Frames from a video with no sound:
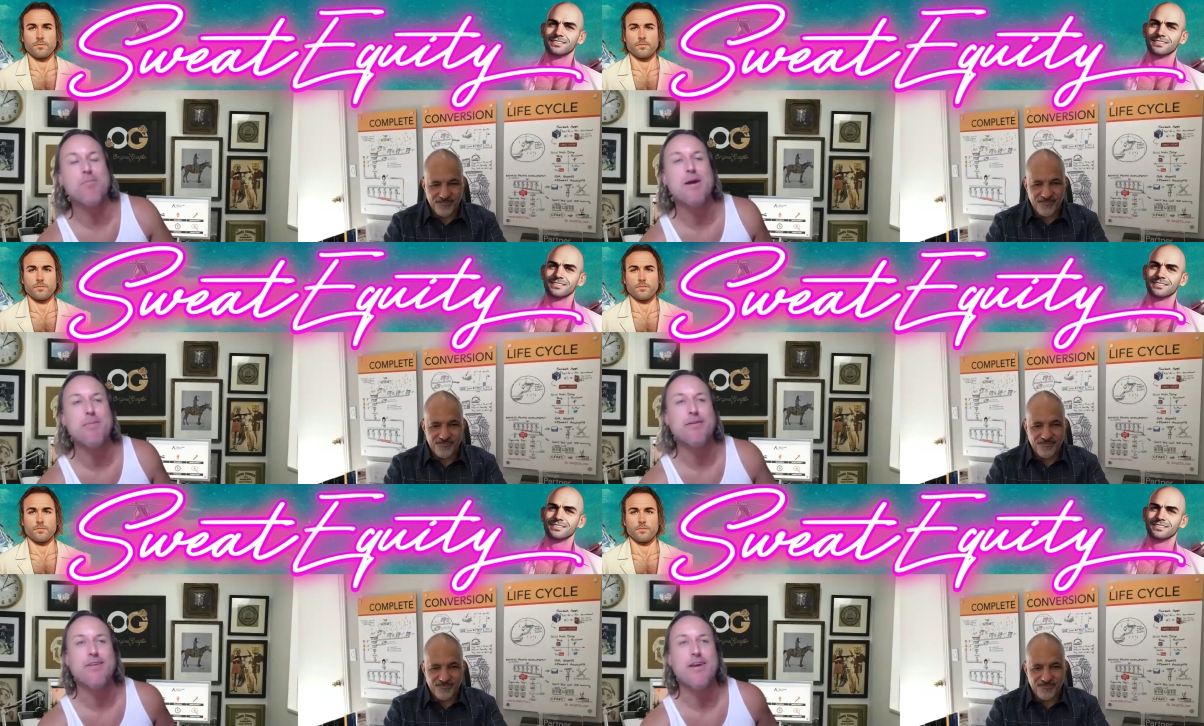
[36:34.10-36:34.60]
Speaker 1: I'll
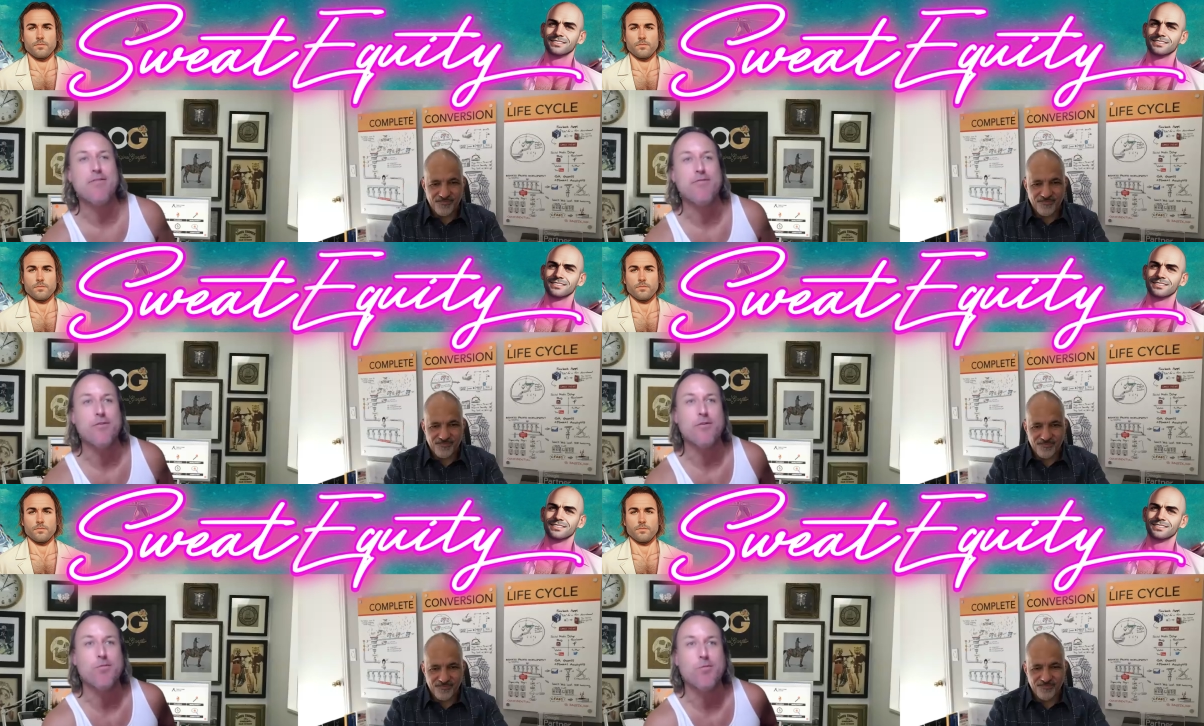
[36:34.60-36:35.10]
maybe save
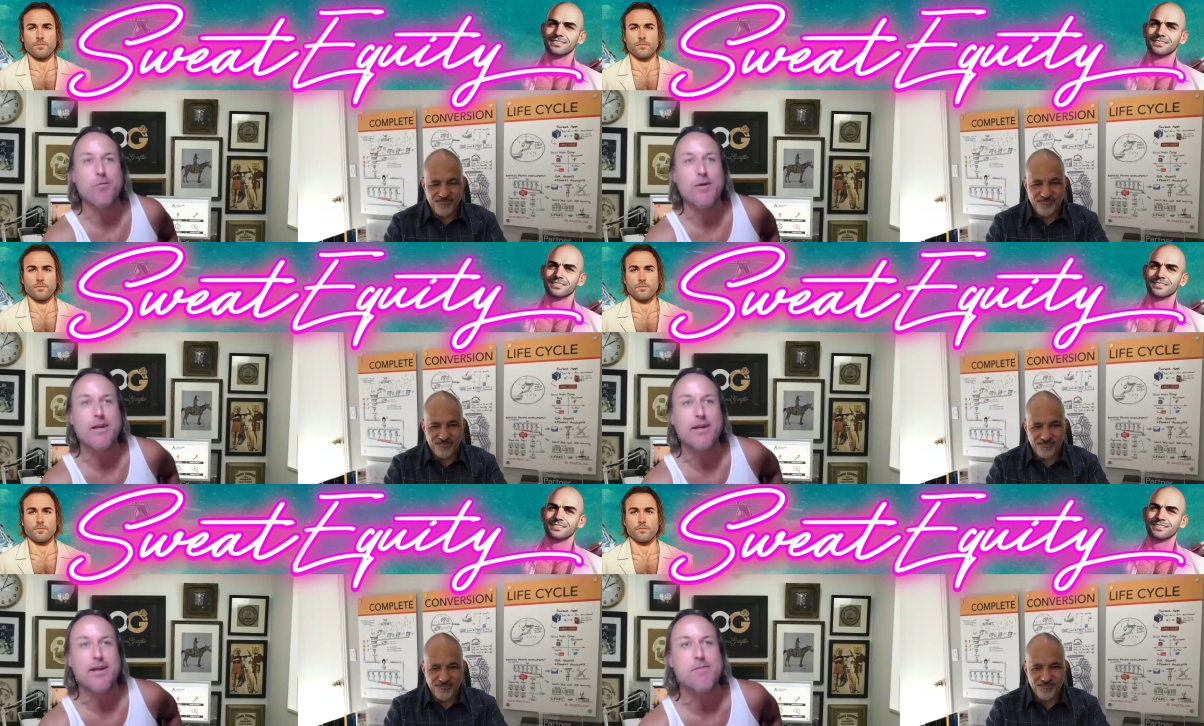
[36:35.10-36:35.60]
for when we
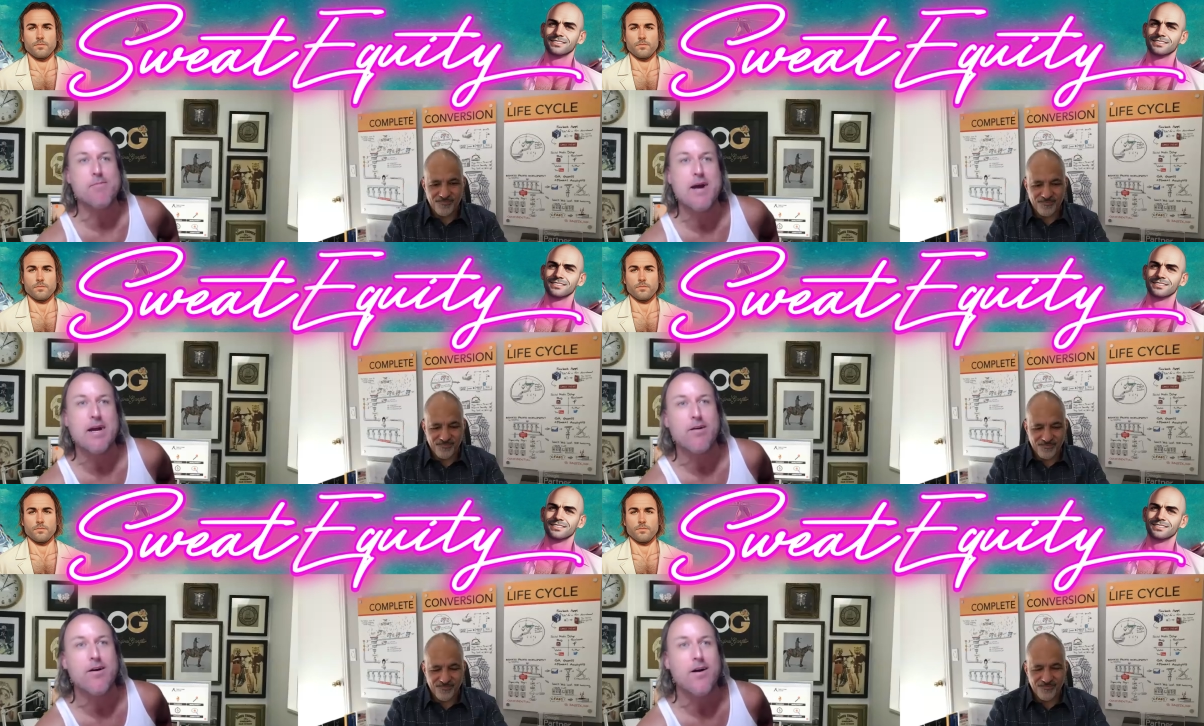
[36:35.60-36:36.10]
can get you
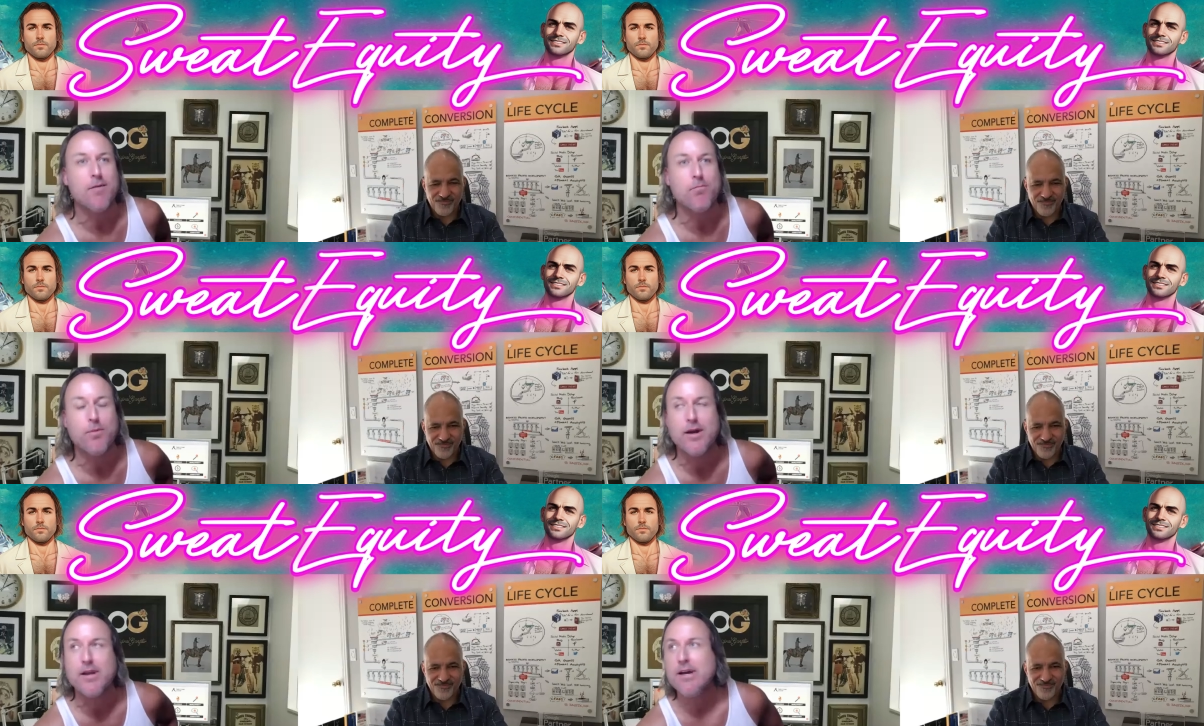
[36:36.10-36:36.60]
back on,
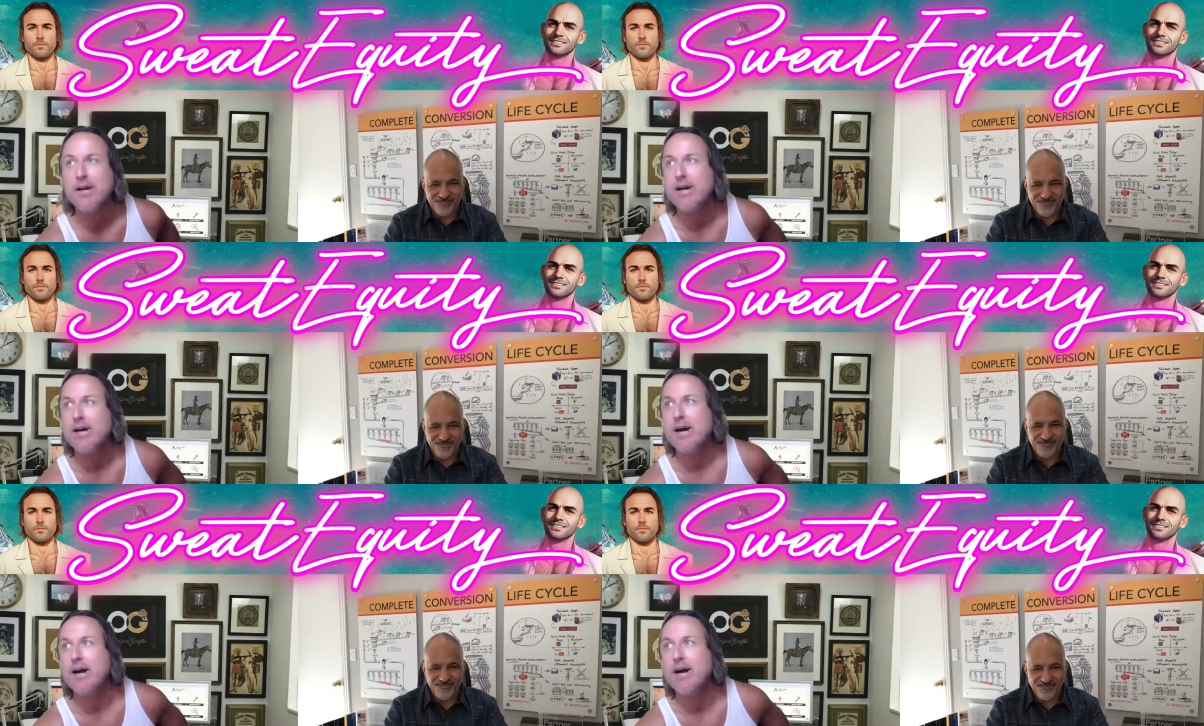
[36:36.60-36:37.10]
but
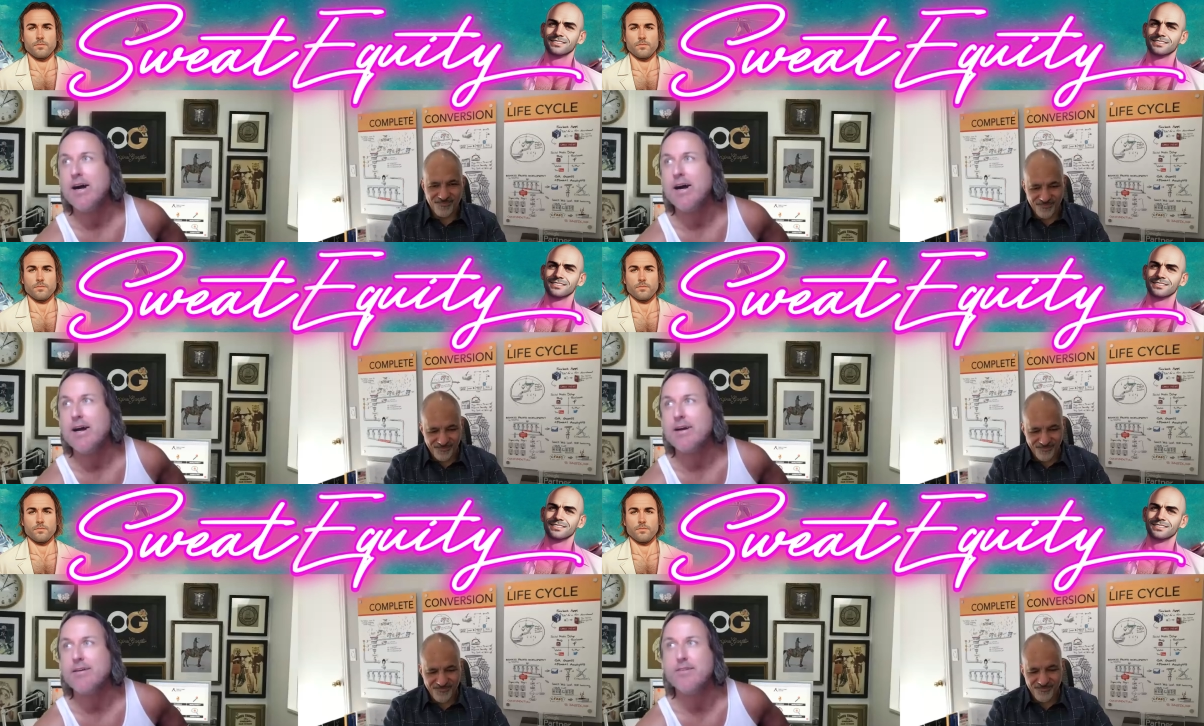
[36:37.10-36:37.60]

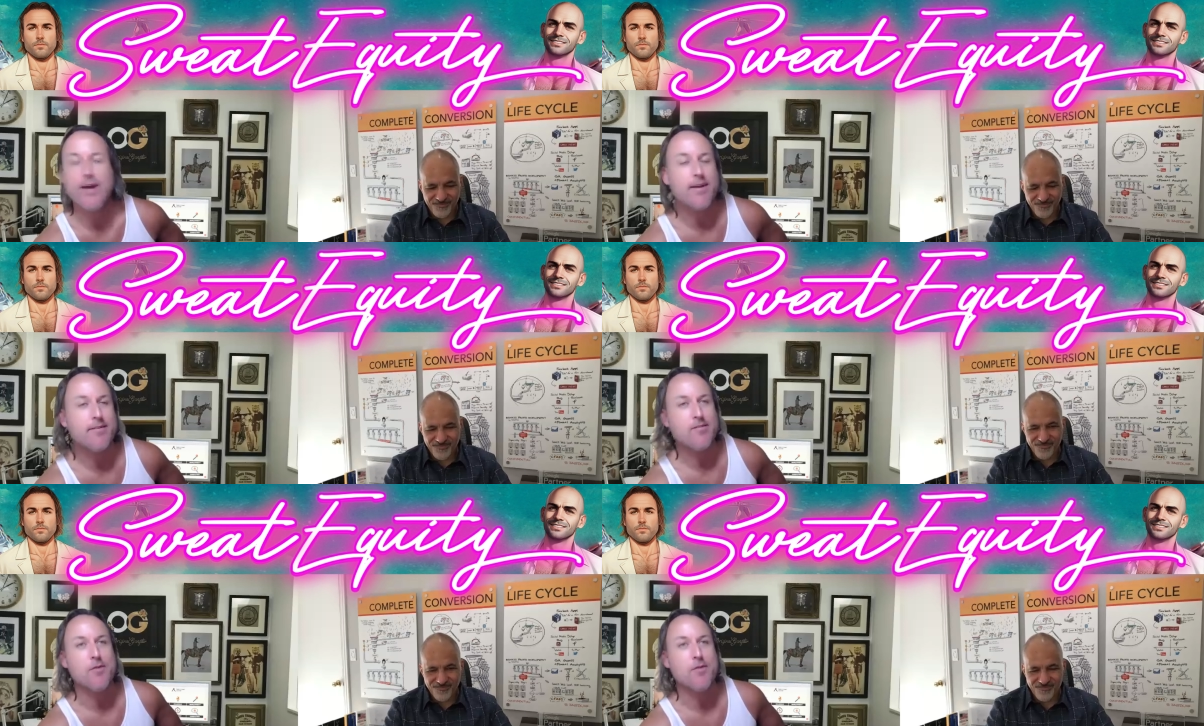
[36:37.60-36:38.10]
because uh,
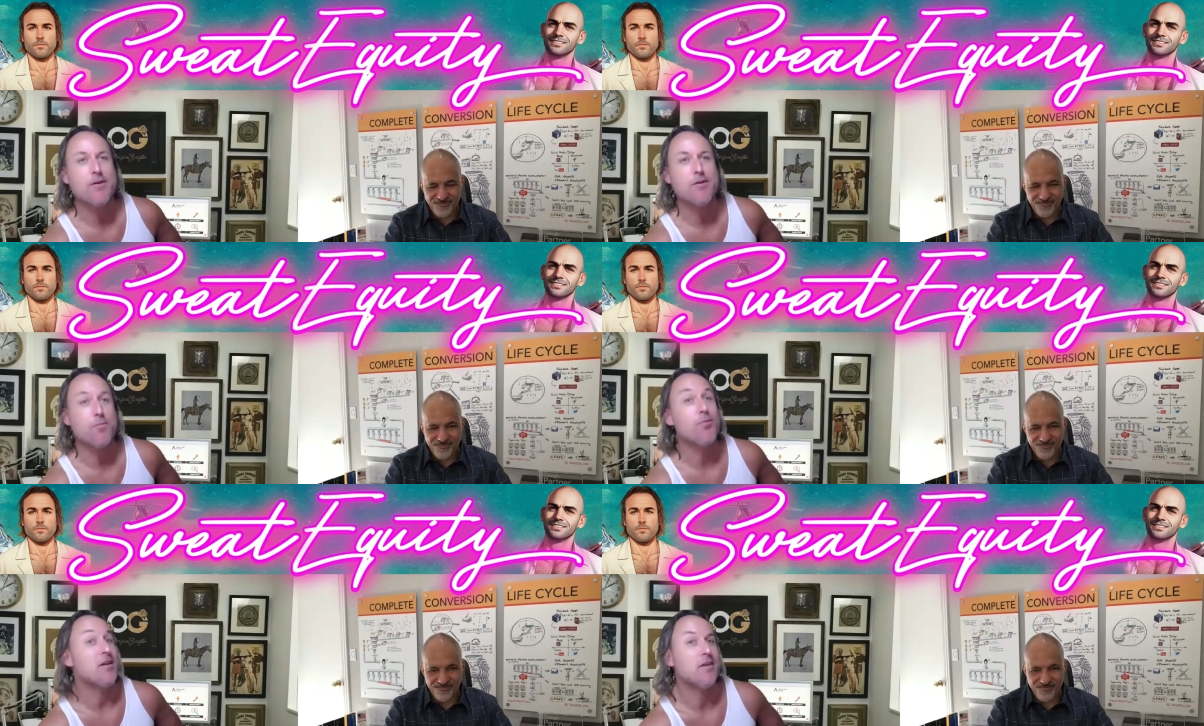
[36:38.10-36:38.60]
that's a very
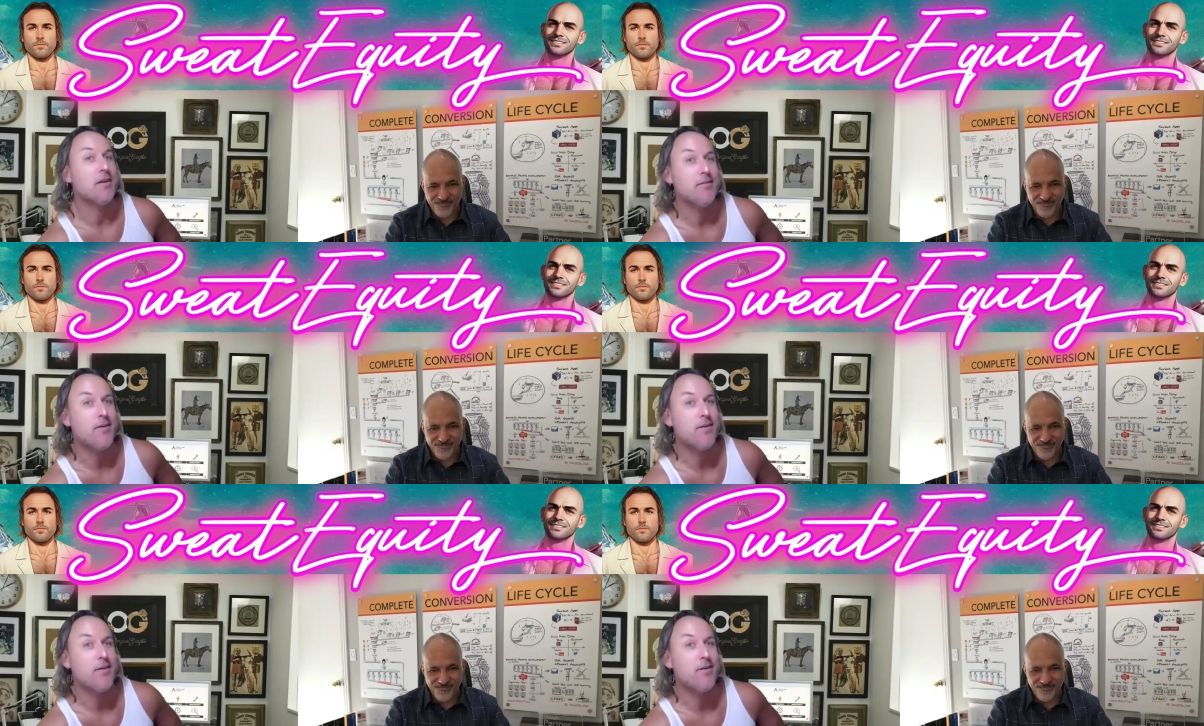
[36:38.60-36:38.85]
depressing